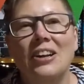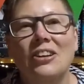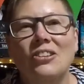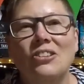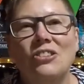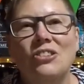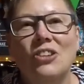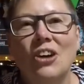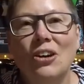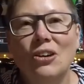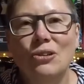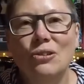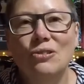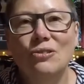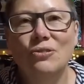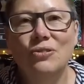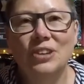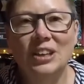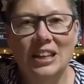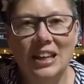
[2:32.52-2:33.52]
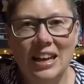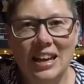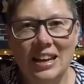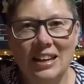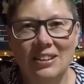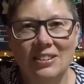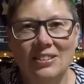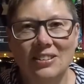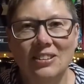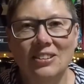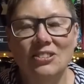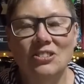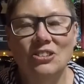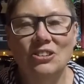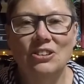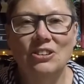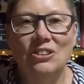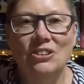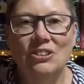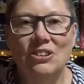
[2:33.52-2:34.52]
Don't forget
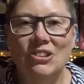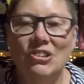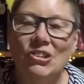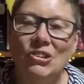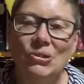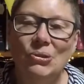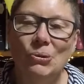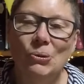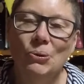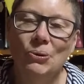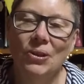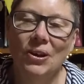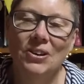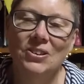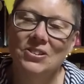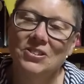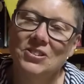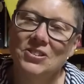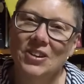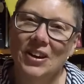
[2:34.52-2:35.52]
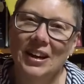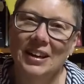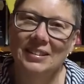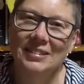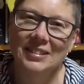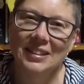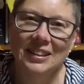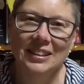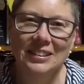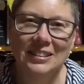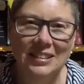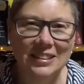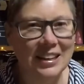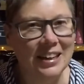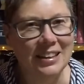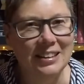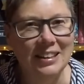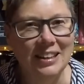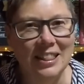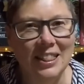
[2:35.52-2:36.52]
to do all those nice
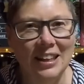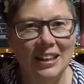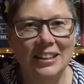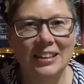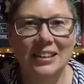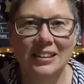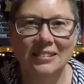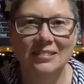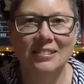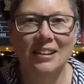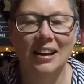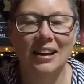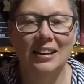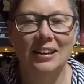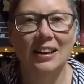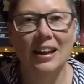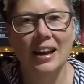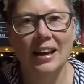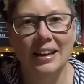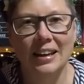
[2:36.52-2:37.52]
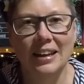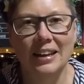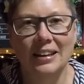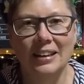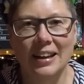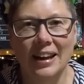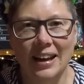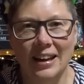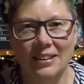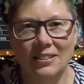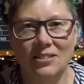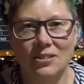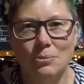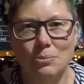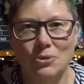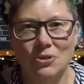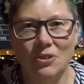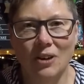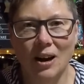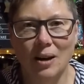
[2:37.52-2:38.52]
internet-y things like liking and
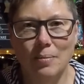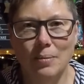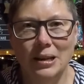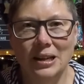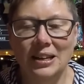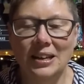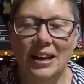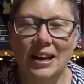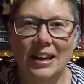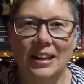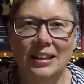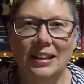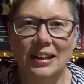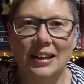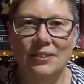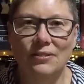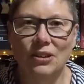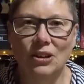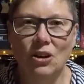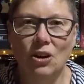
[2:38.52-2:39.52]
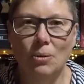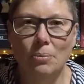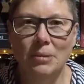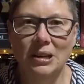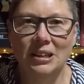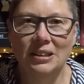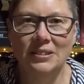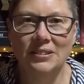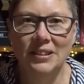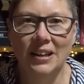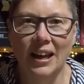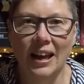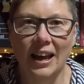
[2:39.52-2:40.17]
subscribing and leave a comment,